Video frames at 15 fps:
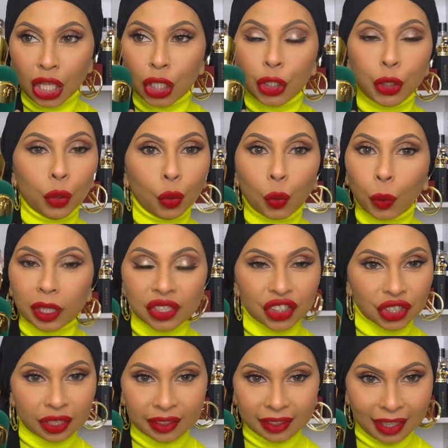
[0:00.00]
No
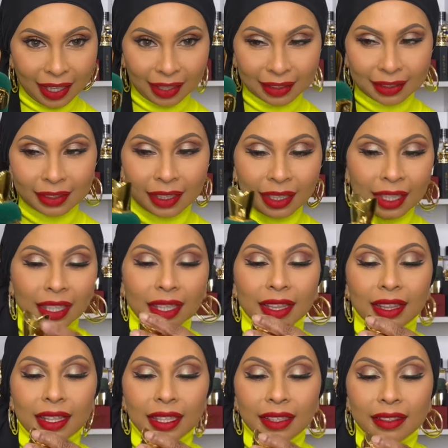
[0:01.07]
questions asked.
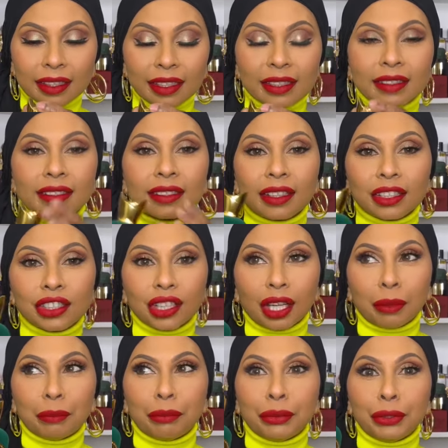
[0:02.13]
This is such
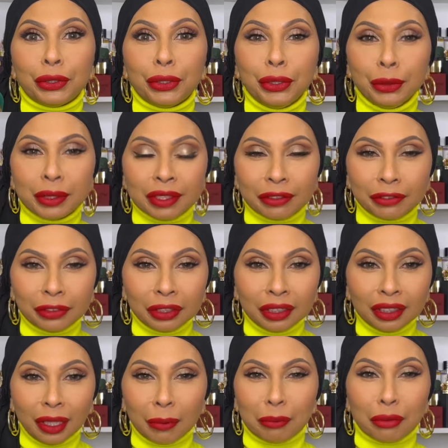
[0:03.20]
a
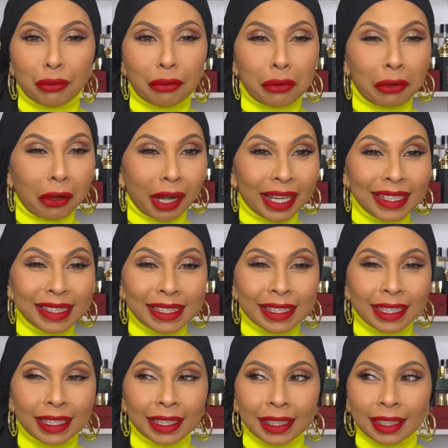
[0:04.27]
beautiful, bright,
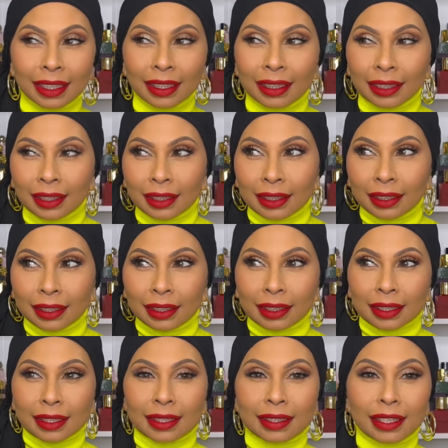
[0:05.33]

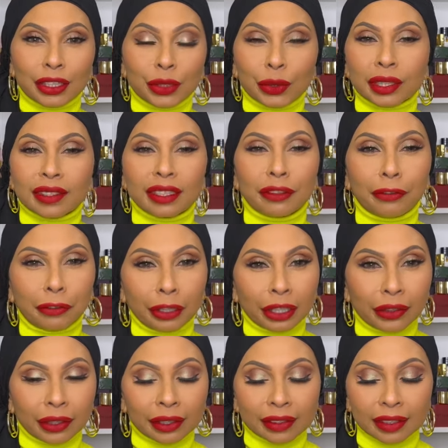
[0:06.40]
citrusy
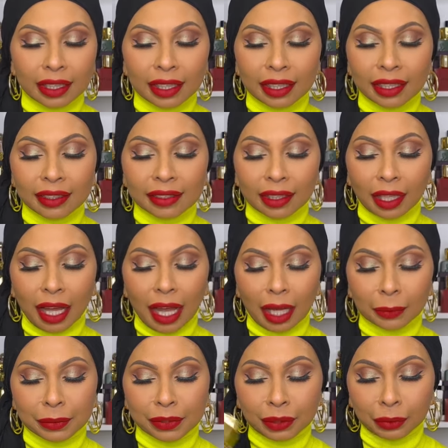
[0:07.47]
fragrance. It is
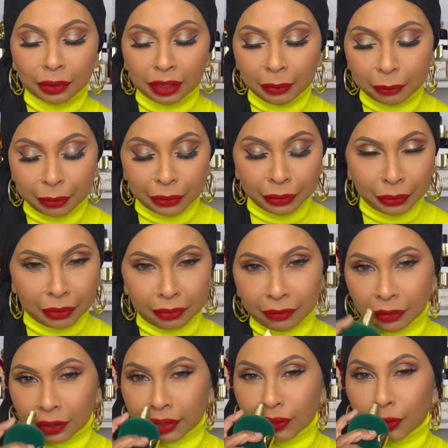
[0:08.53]
absolutely
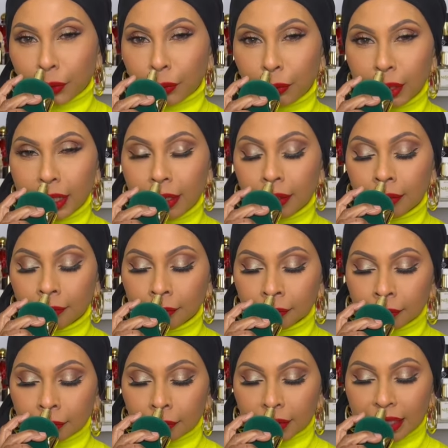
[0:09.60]
beautiful. It's green,
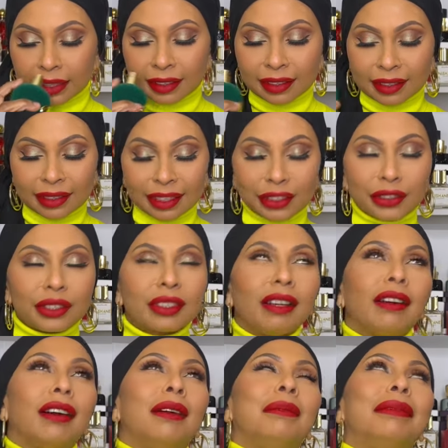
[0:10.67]
it's citrus.
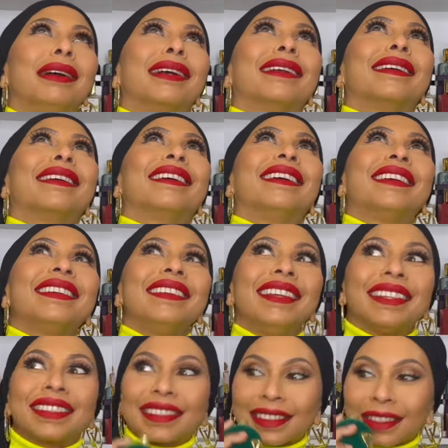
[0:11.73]
Oh my goodness.